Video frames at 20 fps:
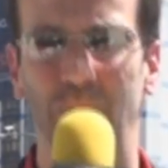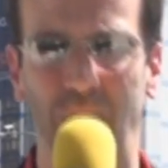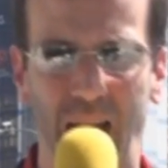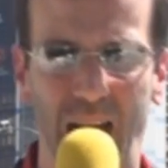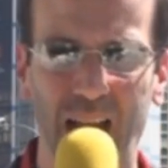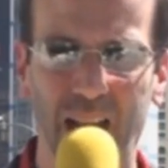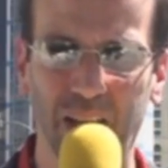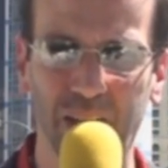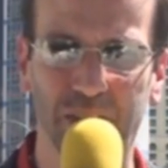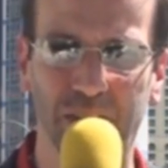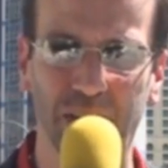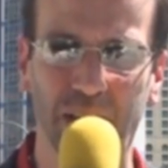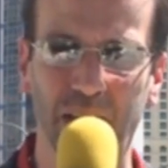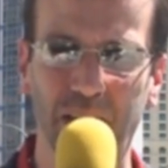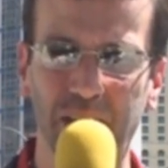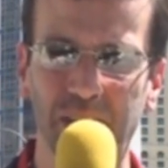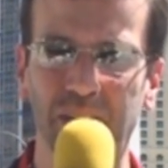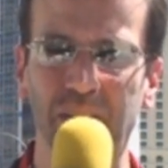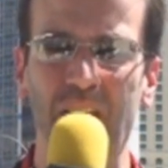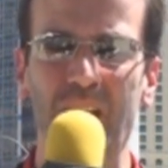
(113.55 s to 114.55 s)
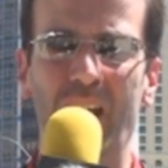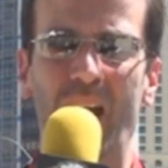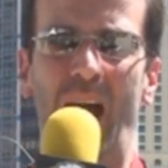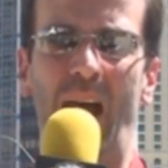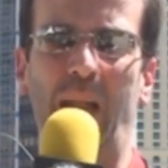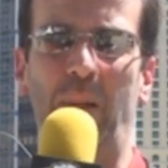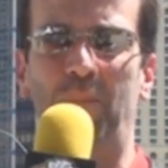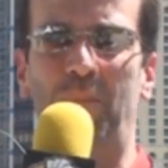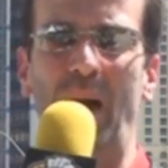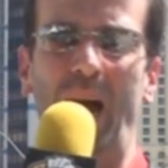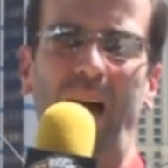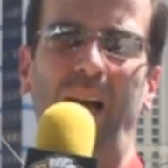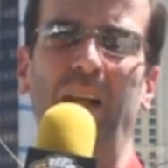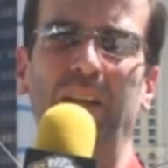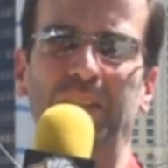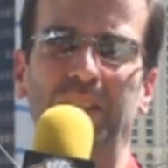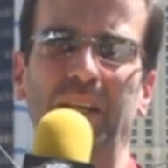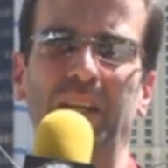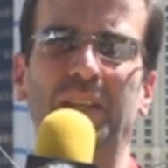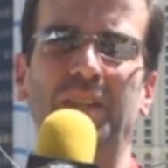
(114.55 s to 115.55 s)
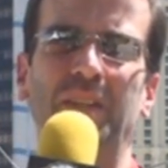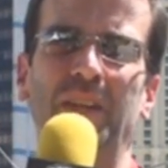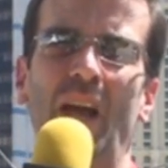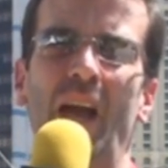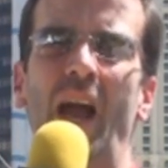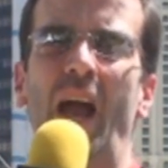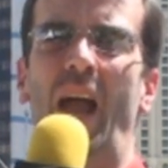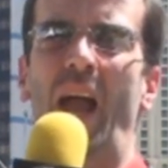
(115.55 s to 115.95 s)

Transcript: Politics? How do politics